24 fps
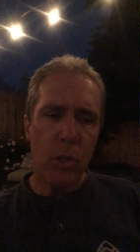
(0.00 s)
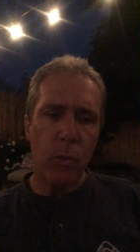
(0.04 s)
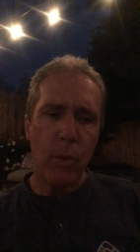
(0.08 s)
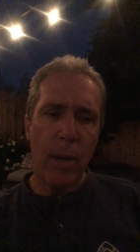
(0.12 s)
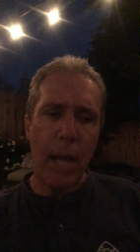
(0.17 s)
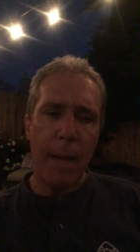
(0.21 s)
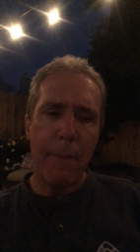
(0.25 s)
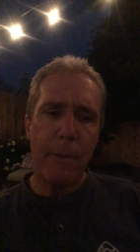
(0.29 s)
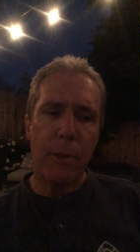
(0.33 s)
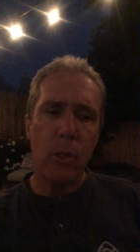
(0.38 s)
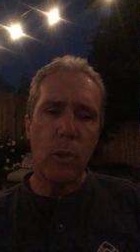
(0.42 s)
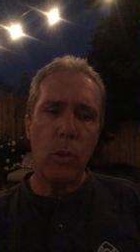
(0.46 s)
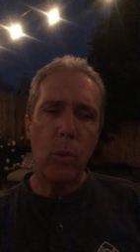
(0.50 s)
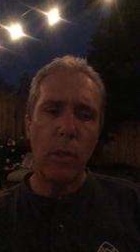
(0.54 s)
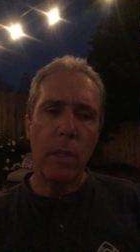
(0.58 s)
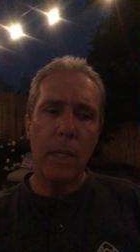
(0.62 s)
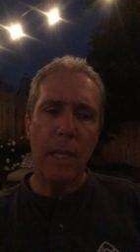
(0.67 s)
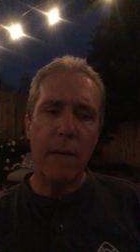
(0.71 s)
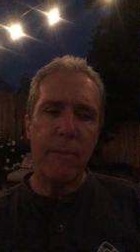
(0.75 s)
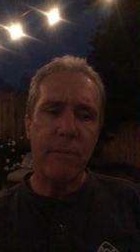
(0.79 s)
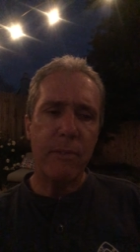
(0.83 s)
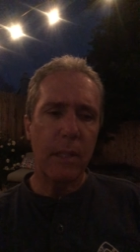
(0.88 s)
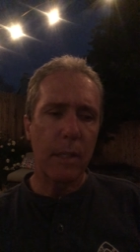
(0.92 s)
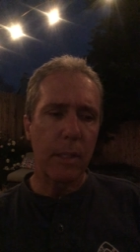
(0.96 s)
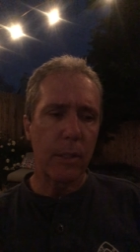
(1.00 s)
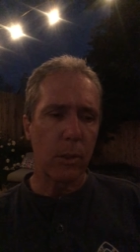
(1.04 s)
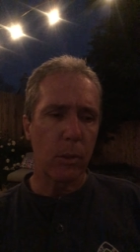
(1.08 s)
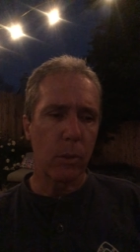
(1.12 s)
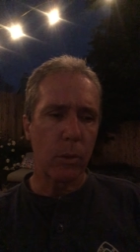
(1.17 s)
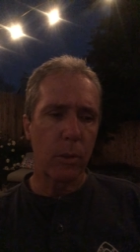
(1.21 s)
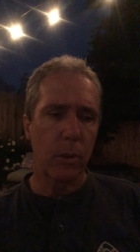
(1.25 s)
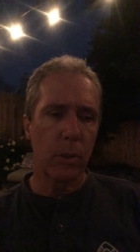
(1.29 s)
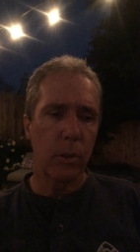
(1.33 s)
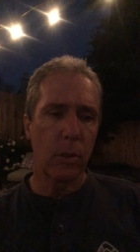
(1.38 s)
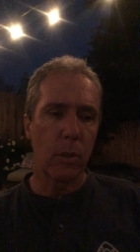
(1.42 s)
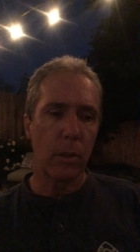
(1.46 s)
rabbit who loved a little
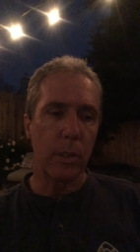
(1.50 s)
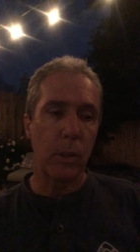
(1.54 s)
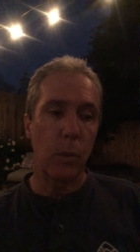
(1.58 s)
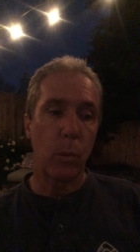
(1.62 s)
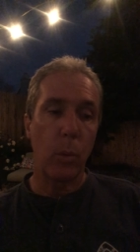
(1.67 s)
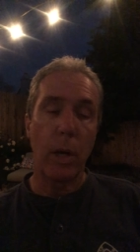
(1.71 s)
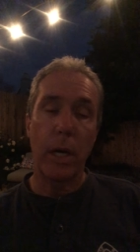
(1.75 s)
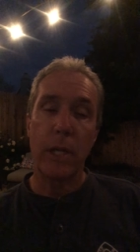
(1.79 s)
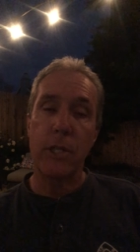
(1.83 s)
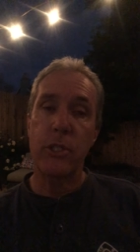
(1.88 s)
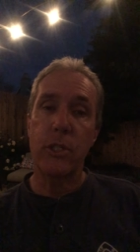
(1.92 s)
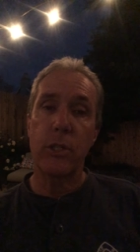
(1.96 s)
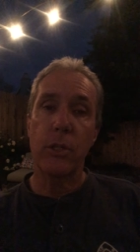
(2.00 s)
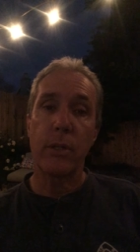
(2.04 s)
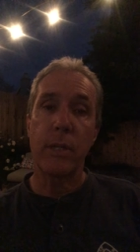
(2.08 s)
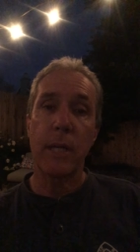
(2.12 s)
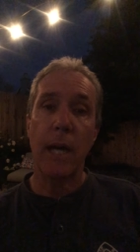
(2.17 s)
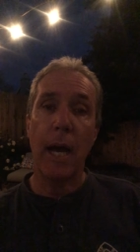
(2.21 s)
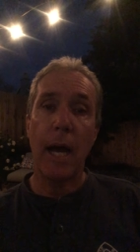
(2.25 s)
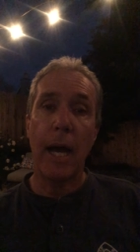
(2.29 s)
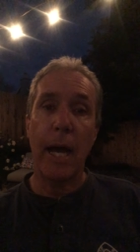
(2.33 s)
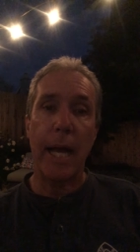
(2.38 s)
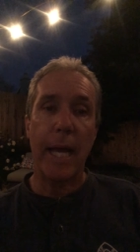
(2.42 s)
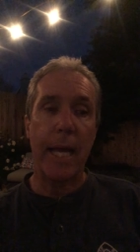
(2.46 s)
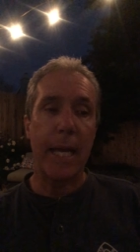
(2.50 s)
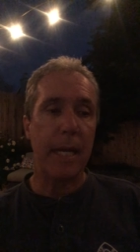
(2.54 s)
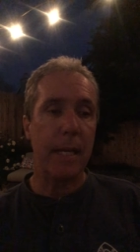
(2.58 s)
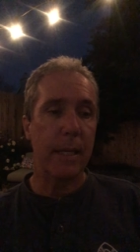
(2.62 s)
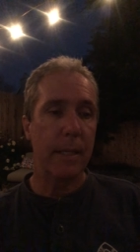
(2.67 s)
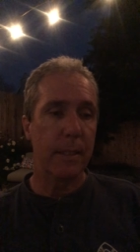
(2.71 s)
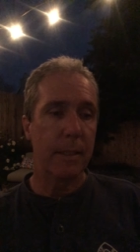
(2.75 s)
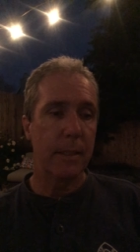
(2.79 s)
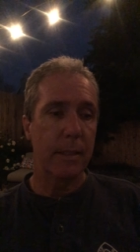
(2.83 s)
girl and watched her die.